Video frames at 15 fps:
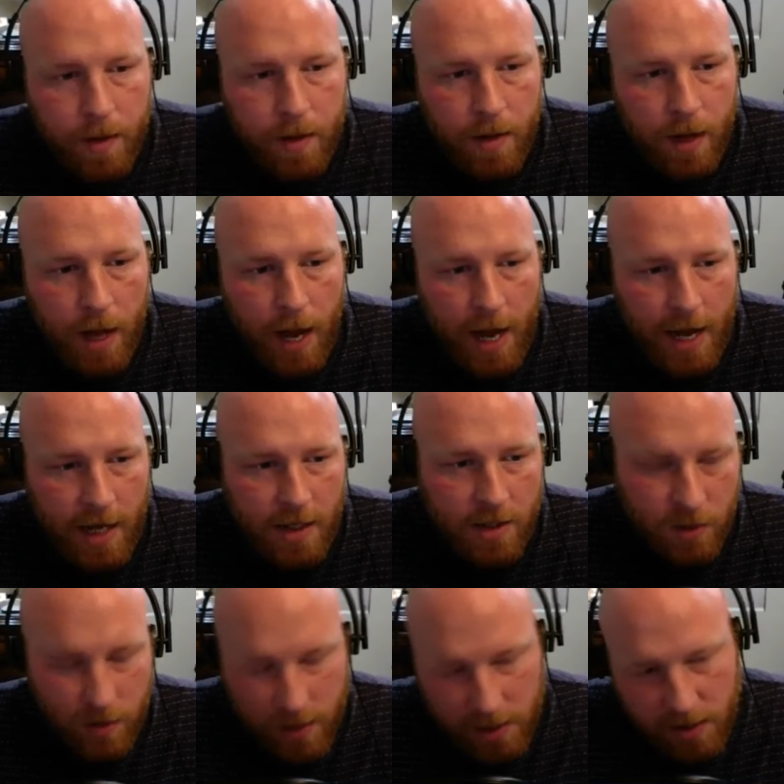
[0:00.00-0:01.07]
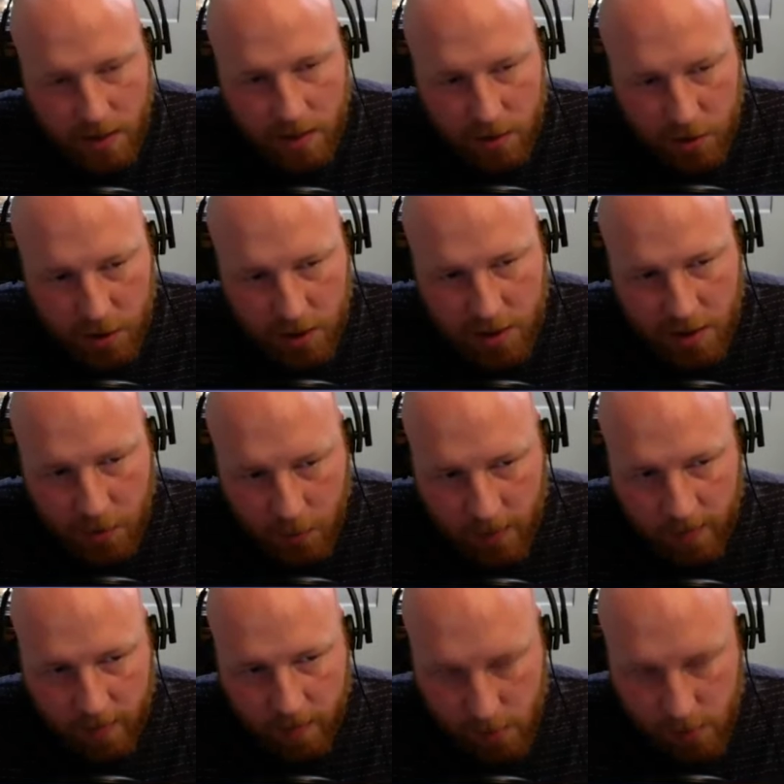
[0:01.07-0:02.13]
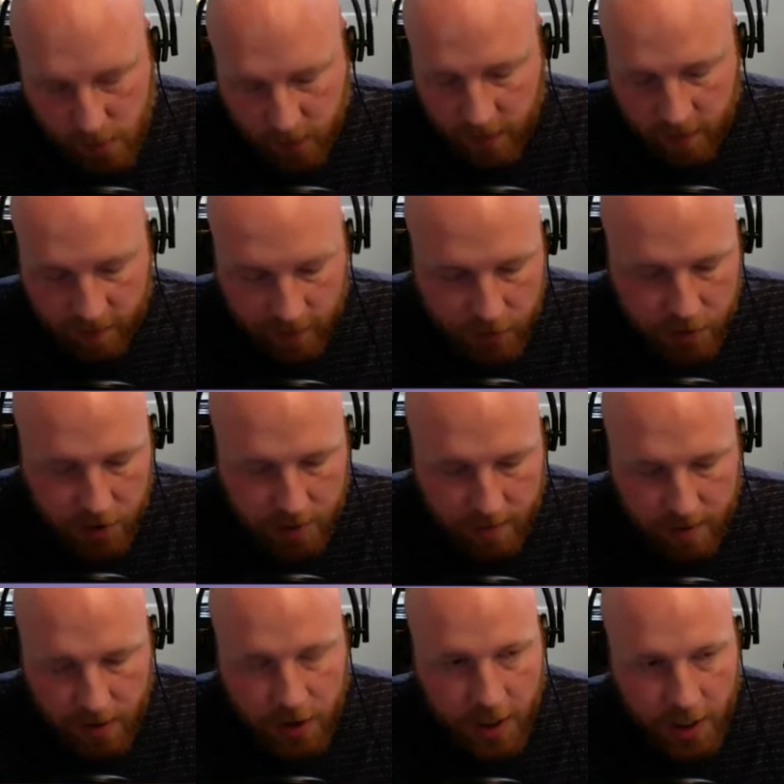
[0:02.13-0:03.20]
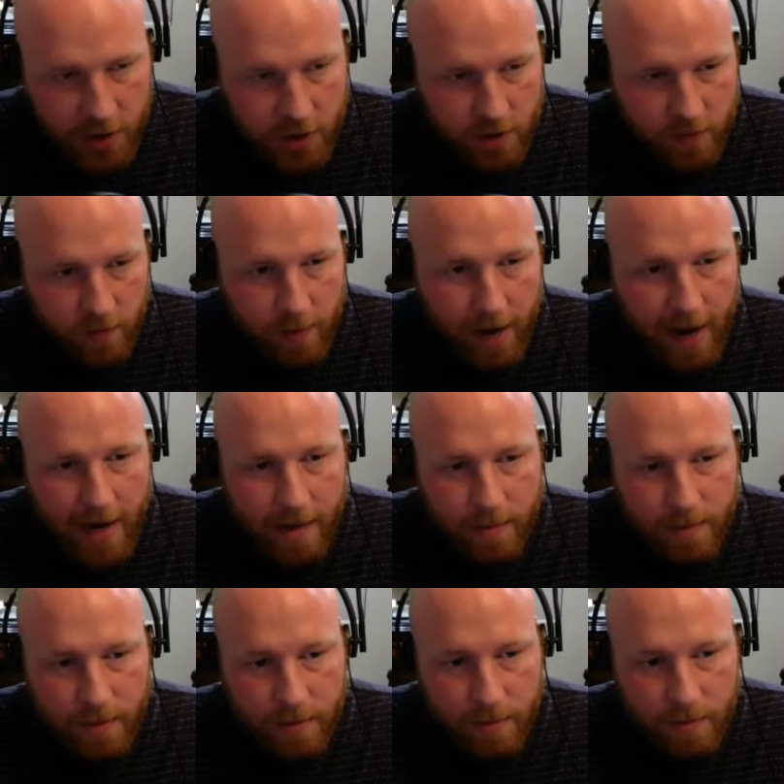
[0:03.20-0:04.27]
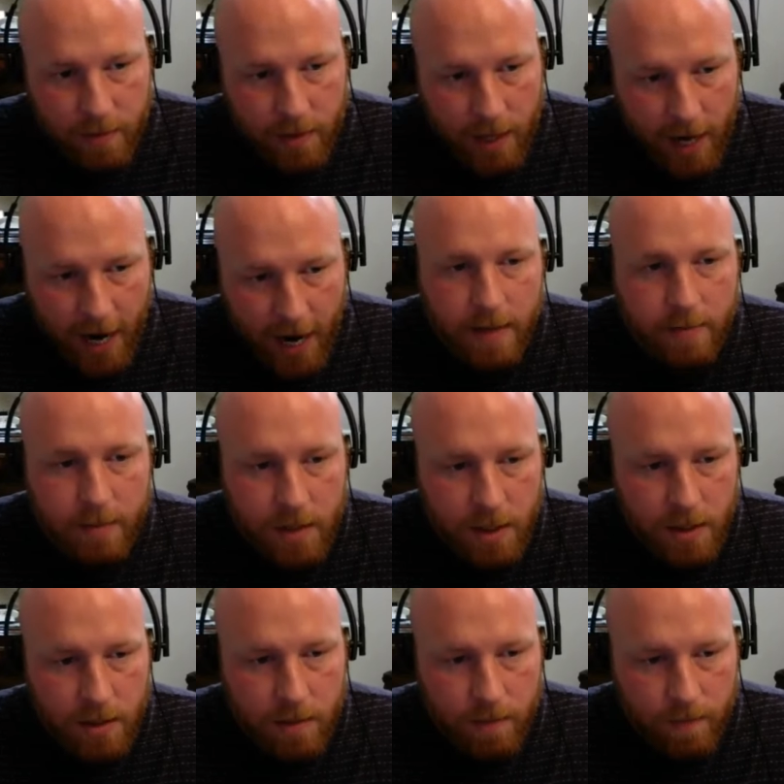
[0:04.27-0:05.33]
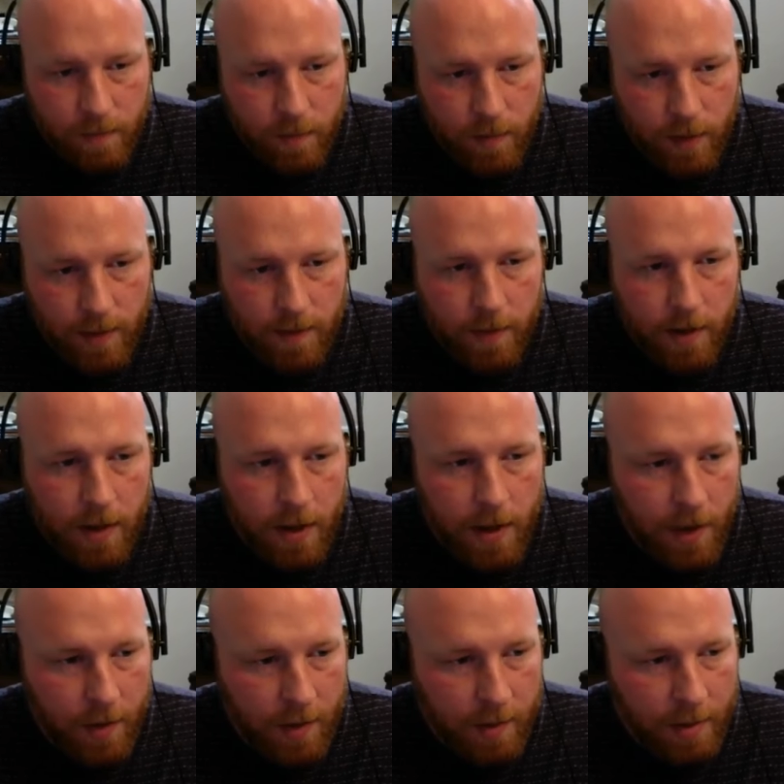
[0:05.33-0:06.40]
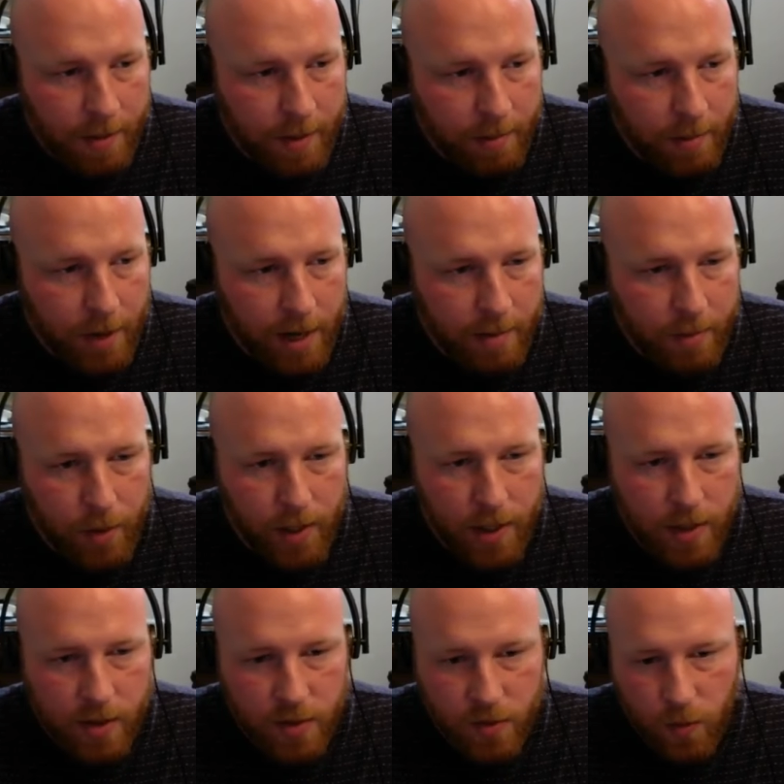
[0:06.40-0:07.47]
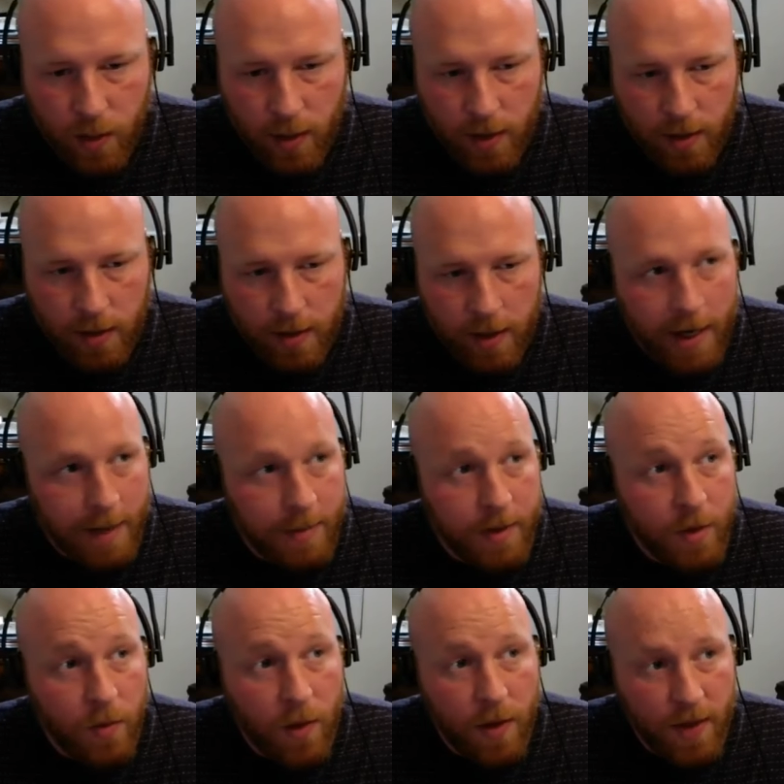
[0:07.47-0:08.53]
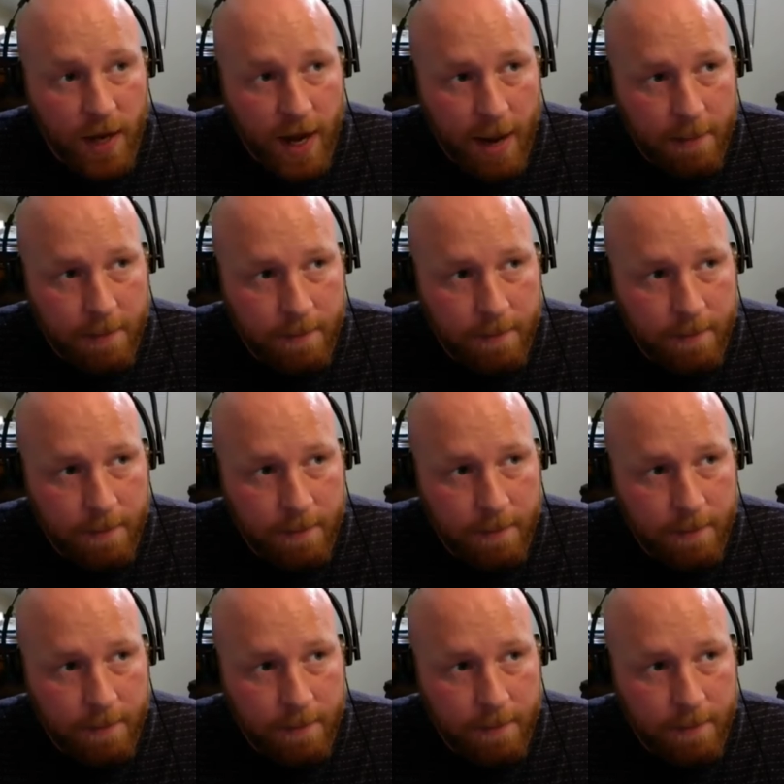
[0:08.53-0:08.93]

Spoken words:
And so this, just to remove confusion, I'm going to change this from item to items, right? And then I'm going to put a breakpoint here as well, and I'm going to run the app.